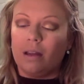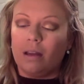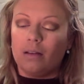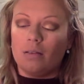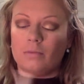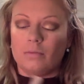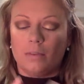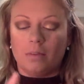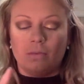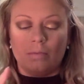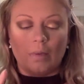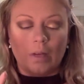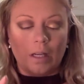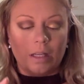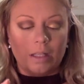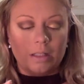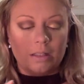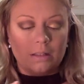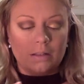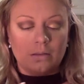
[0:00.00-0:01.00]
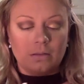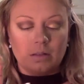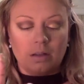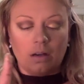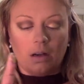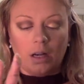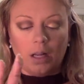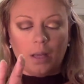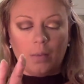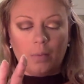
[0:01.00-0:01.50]
I don't know why it's so
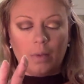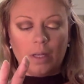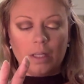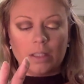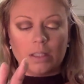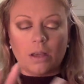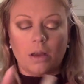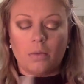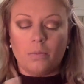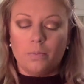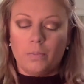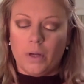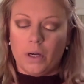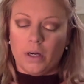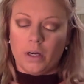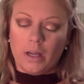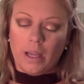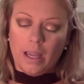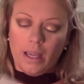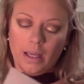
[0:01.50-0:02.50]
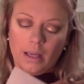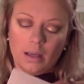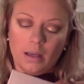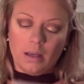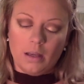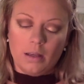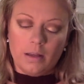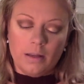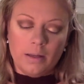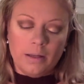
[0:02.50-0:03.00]
dirty, but it's called Butter Cake.